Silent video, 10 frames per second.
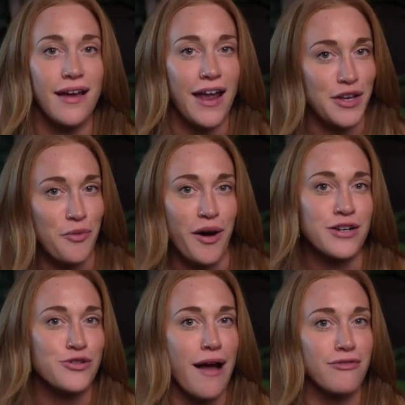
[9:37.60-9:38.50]
And you want to
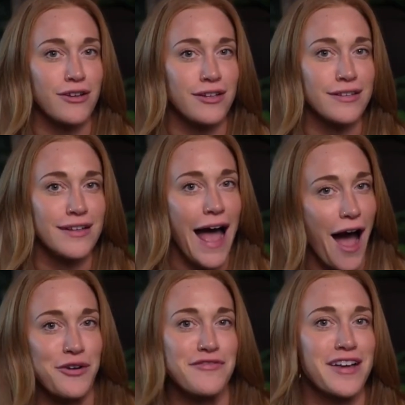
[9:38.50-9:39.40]
travel
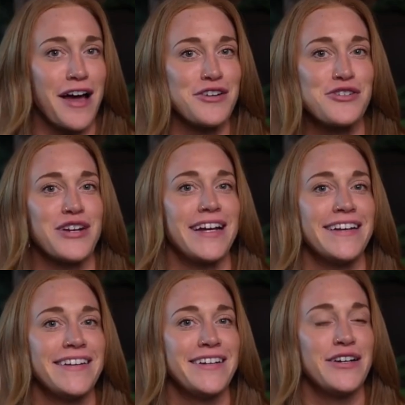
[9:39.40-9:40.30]
out of the country.
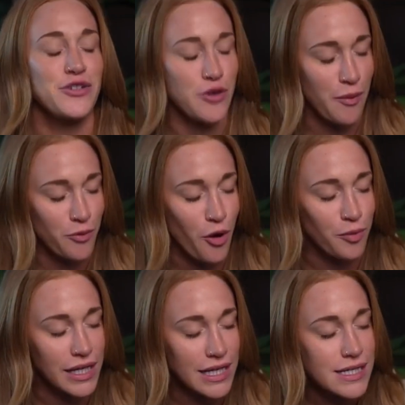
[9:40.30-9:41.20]
Drum roll,
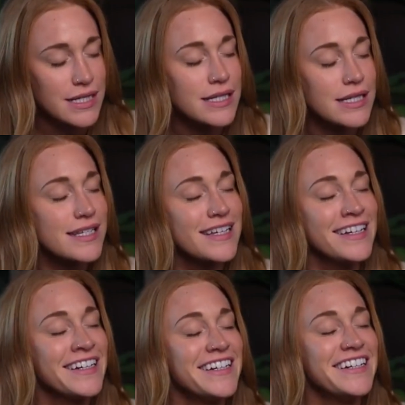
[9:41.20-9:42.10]
please.
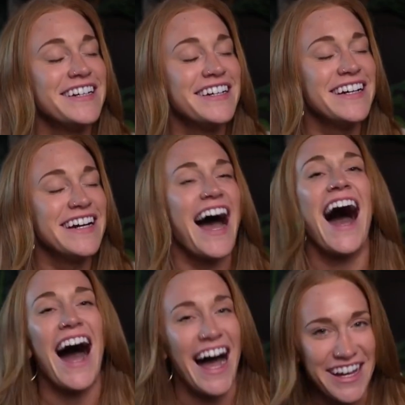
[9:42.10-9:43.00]

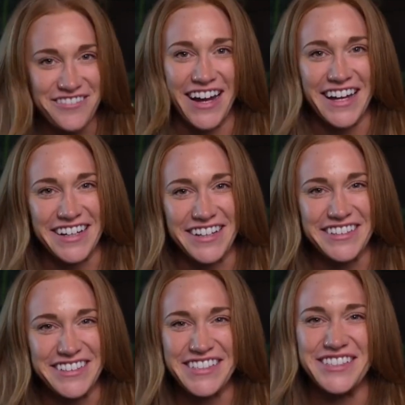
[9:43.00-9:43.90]
I invite
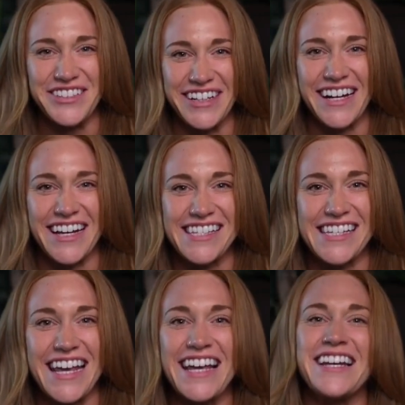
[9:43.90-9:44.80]
you to join us
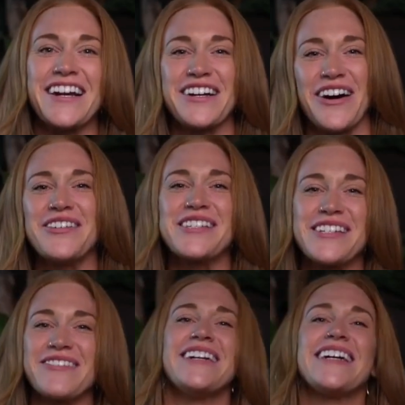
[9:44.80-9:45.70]
in Costa
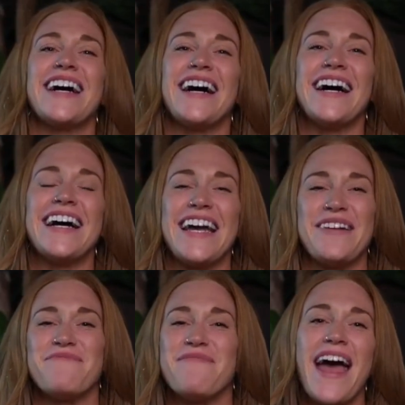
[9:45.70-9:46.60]
Rica
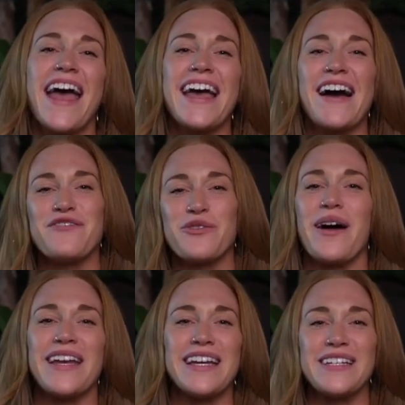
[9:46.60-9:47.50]
in May of
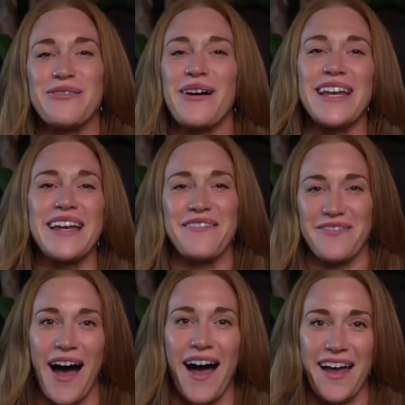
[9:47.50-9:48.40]

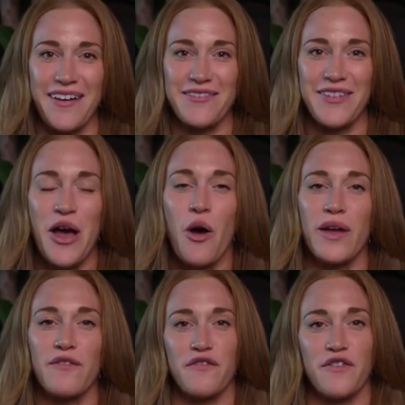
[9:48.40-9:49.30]
2025. We
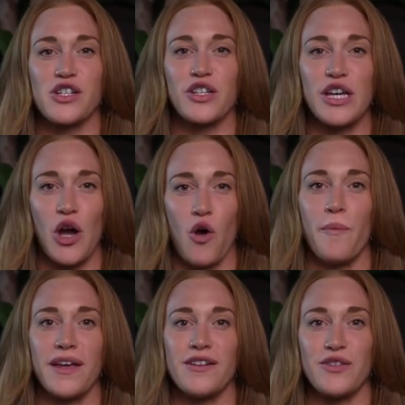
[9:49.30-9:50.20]
have officially
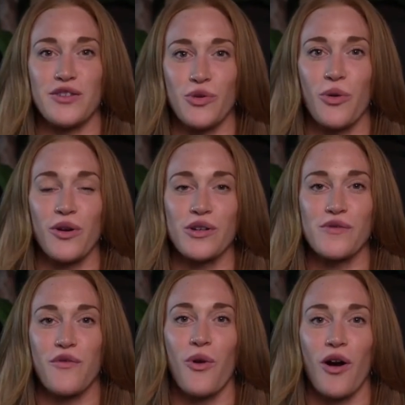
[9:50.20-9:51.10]
opened the doors
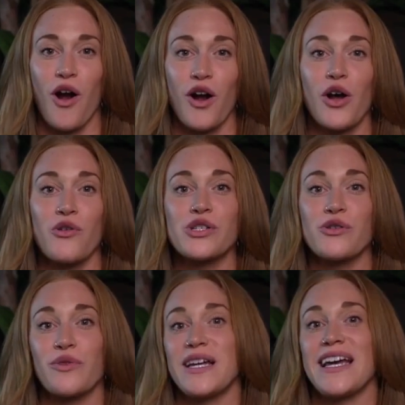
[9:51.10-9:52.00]
for our Costa
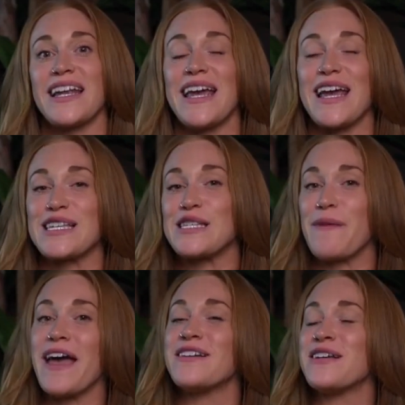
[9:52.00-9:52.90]
Rican
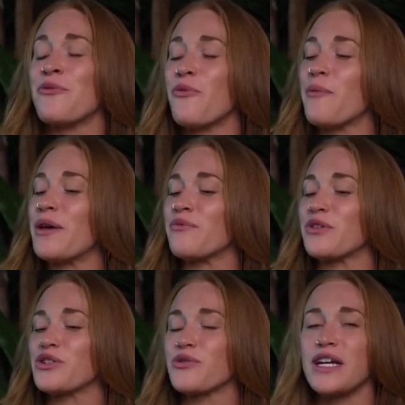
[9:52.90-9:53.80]
Expanded Woman
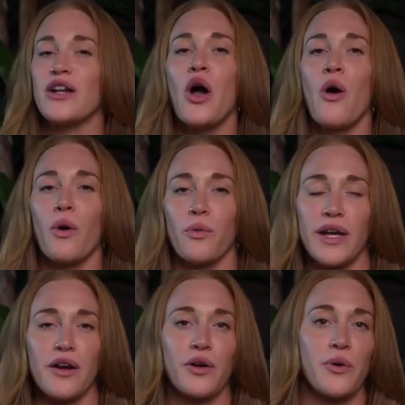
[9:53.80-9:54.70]
Retreat, where we
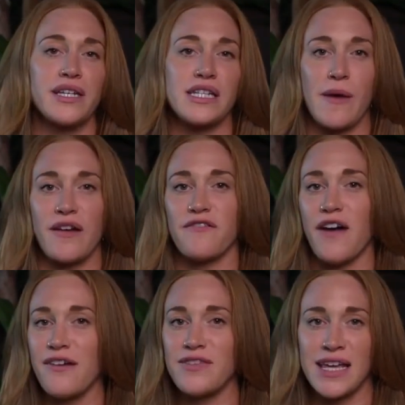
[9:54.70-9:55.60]
are going to spend
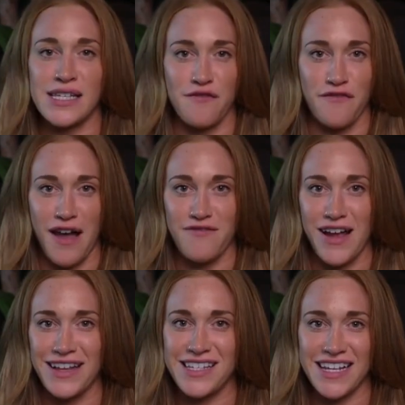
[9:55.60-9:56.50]
5 days and 5
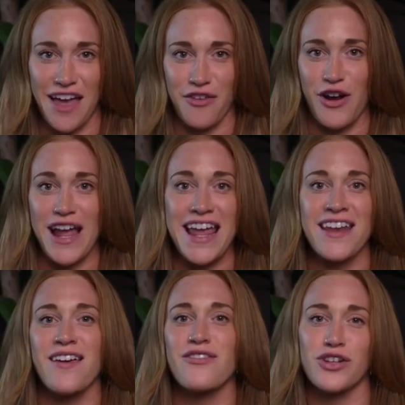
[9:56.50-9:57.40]
nights together
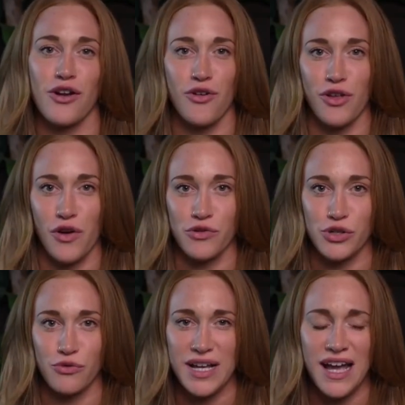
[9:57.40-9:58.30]
in the jungle of
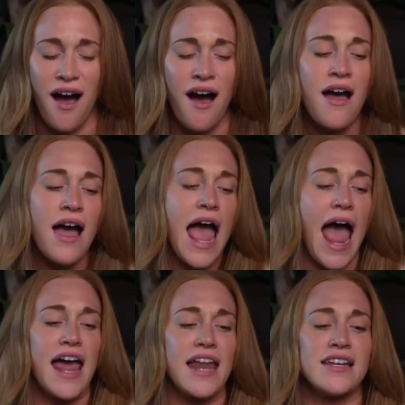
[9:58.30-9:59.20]
Costa Rica.
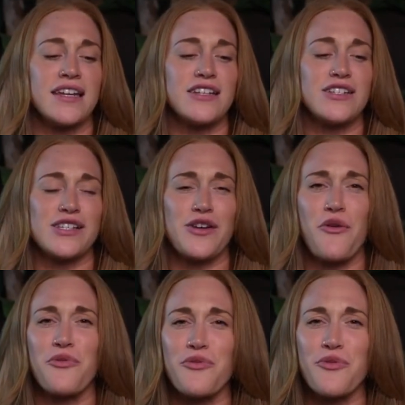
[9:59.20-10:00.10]
and just
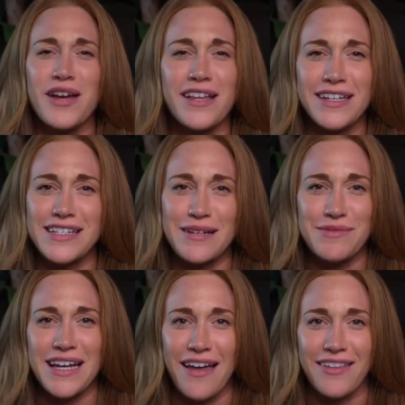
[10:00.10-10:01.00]
go really deep
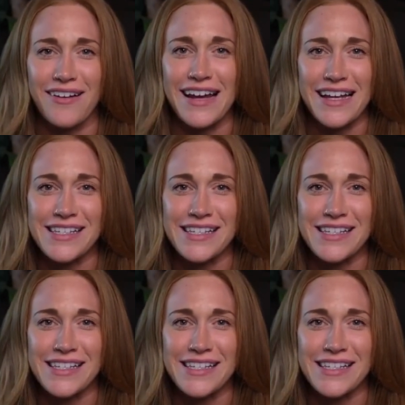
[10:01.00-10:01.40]
together in